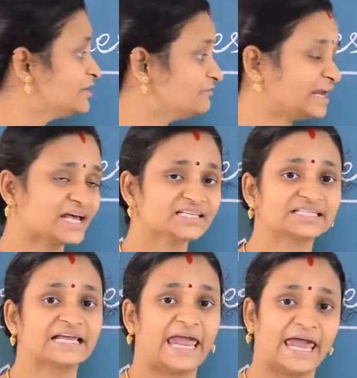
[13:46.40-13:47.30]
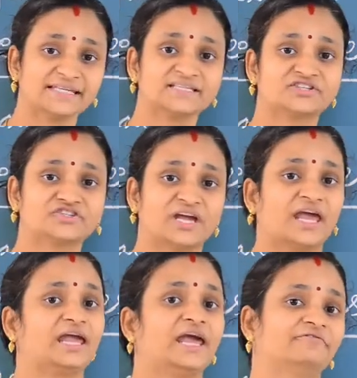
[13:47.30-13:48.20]
Whereas
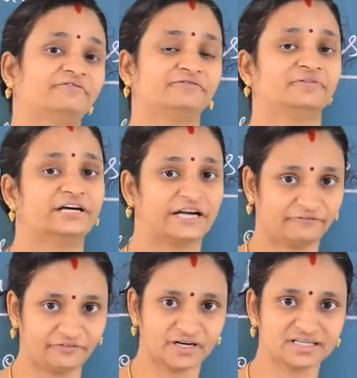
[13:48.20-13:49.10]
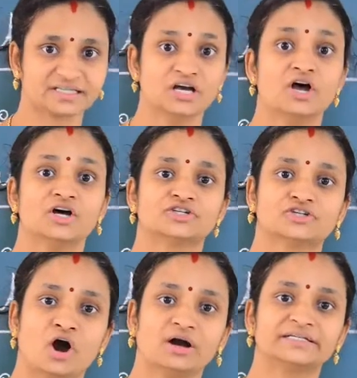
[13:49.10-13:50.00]
SJF refers
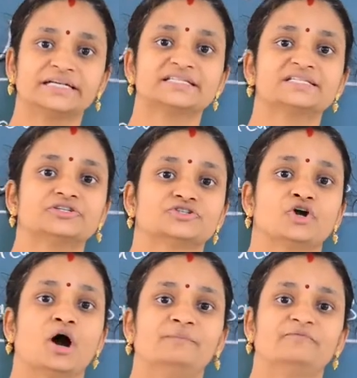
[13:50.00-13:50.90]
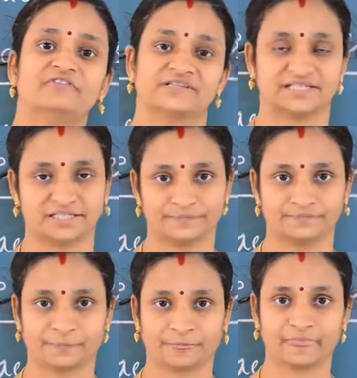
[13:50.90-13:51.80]
shortest job first.
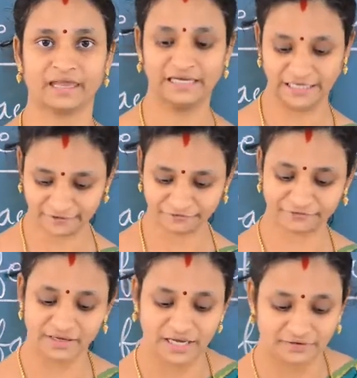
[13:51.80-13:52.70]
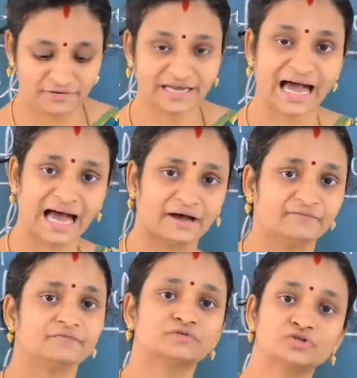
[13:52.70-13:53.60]
If we
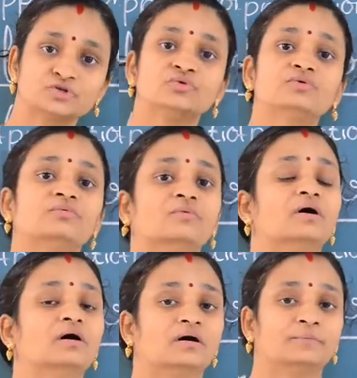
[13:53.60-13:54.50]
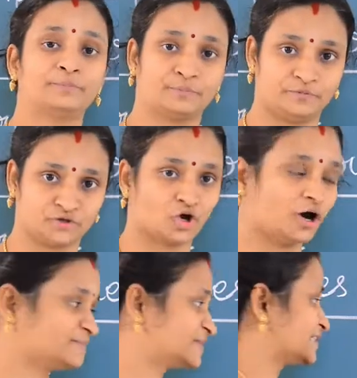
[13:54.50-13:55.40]
have two
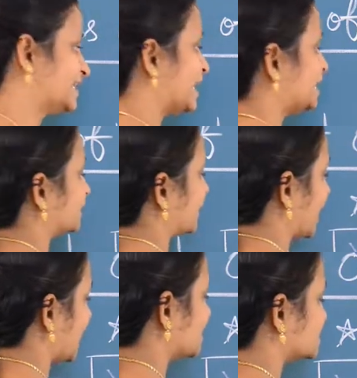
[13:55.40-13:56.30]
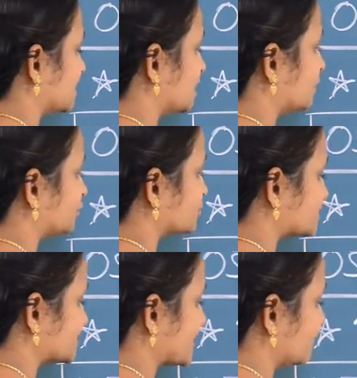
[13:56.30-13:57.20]
jobs like A is equal to
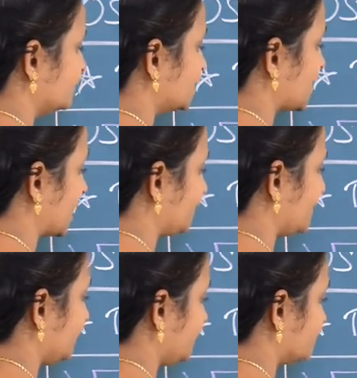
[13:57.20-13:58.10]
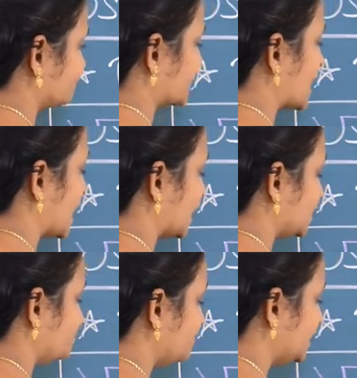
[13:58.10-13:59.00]
7 KB
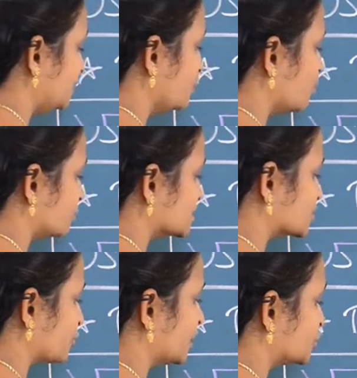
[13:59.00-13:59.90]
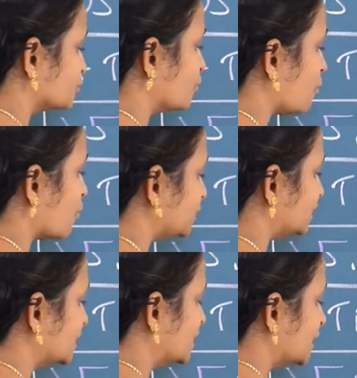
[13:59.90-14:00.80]
and B is going to hold
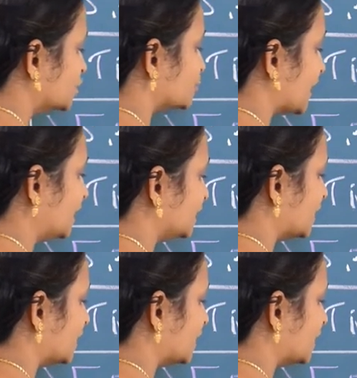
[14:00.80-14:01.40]
12